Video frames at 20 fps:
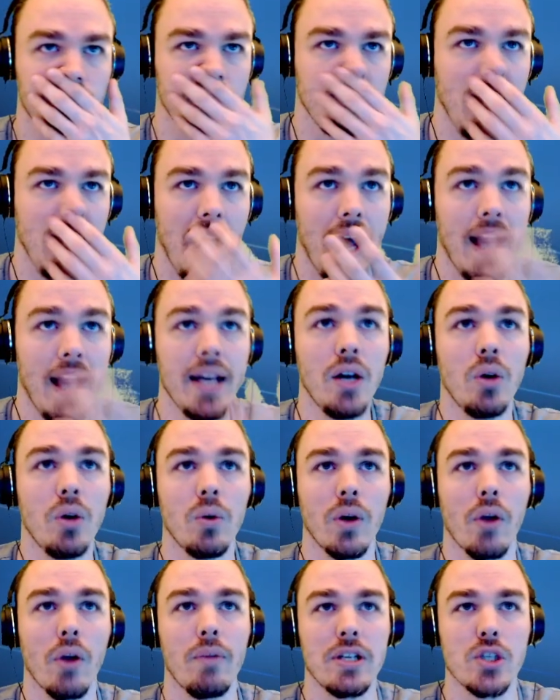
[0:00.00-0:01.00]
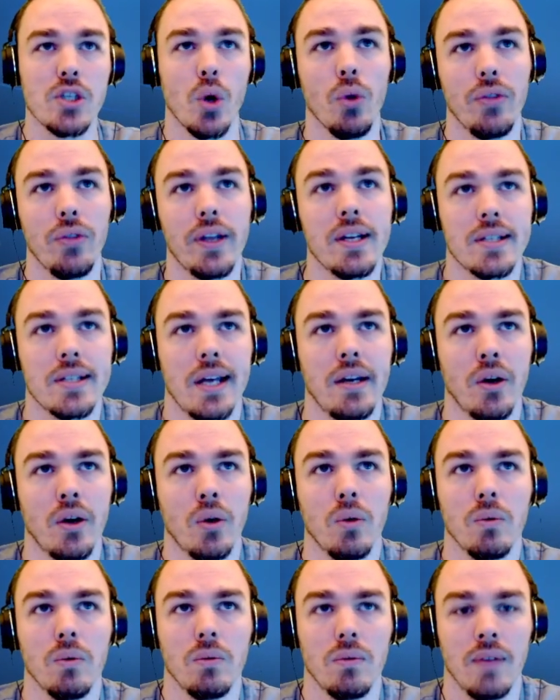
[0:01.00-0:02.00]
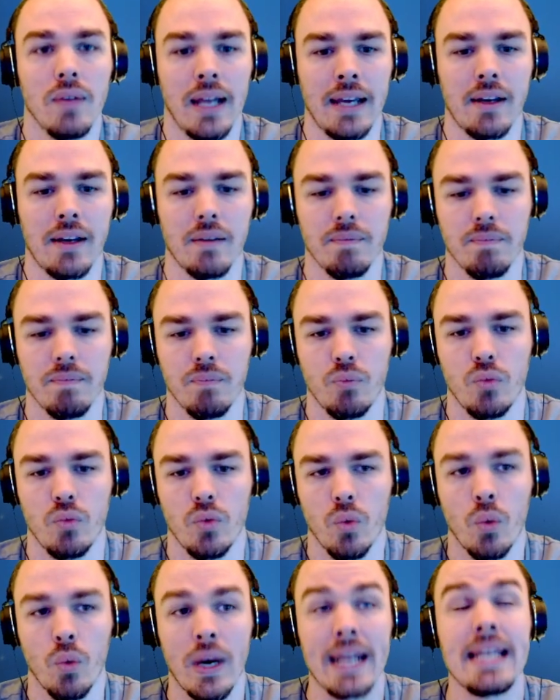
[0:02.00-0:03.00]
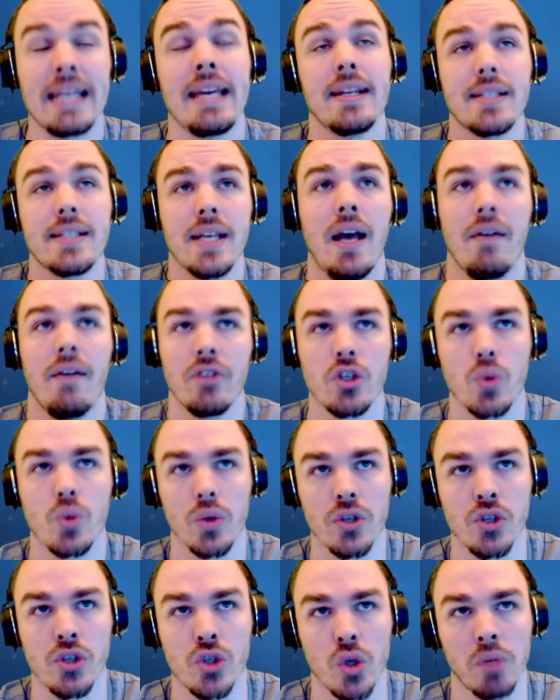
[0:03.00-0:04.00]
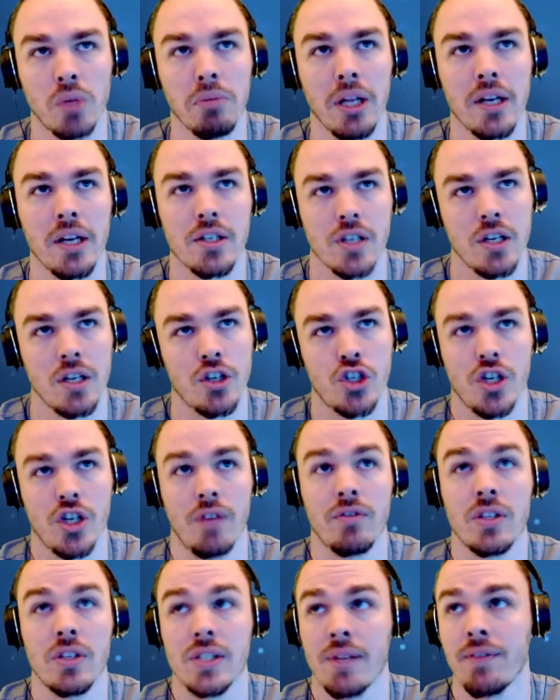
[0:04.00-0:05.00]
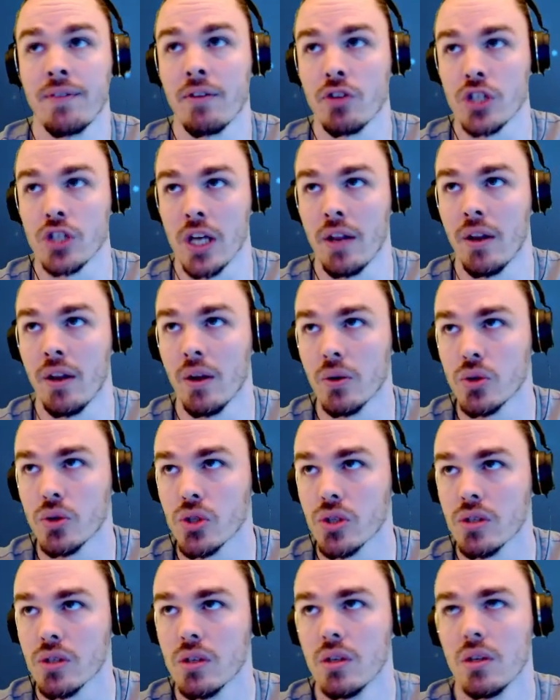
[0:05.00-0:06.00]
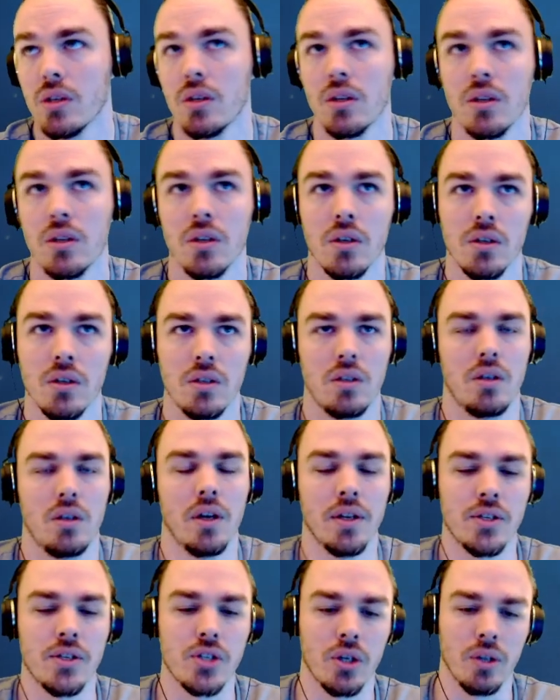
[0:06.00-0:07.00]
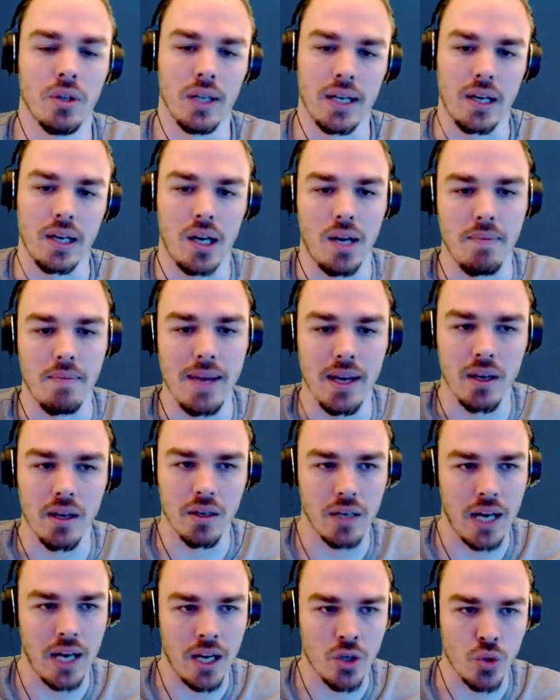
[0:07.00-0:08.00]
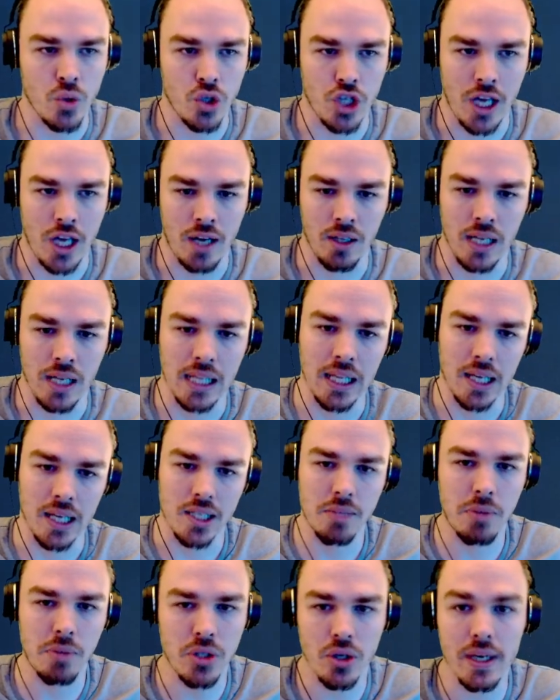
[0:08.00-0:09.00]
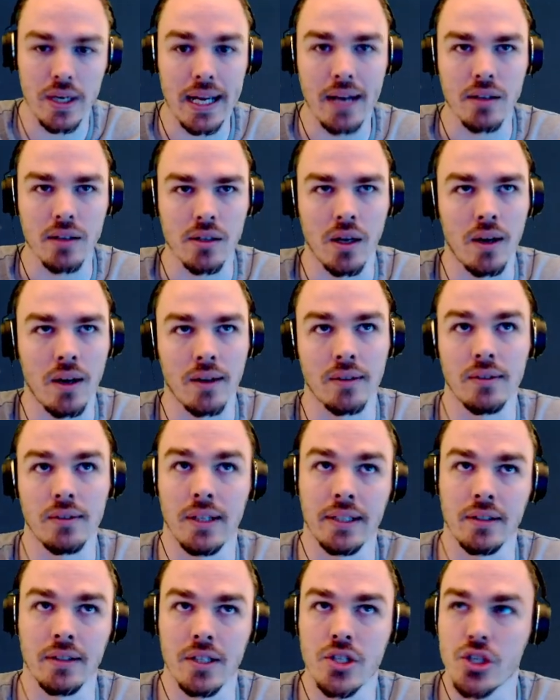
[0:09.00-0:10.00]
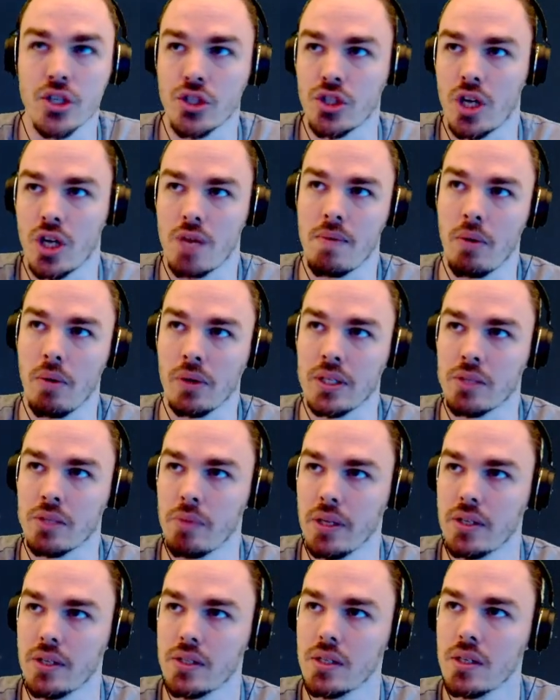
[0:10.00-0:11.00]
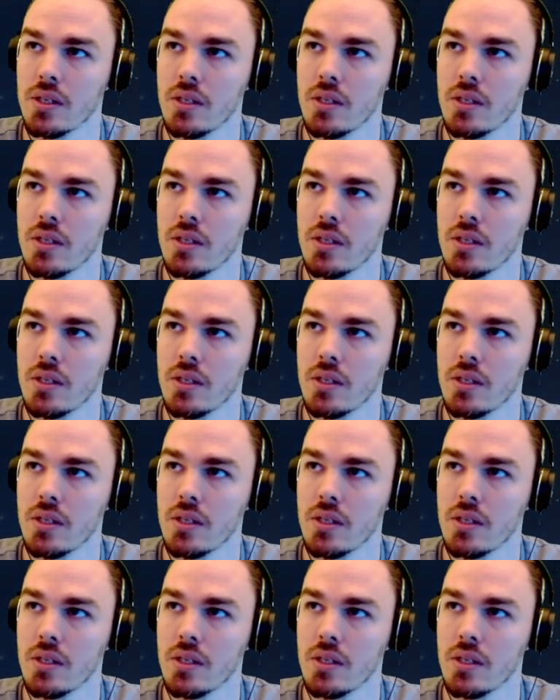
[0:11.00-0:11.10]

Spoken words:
I don't want to be told things I don't like. When I get to Heavensward and Stormblood, it's going to shift, because I've never done those. And so, like, I may engage with chat a lot less. But during ARR, like, let's just talk about what this means.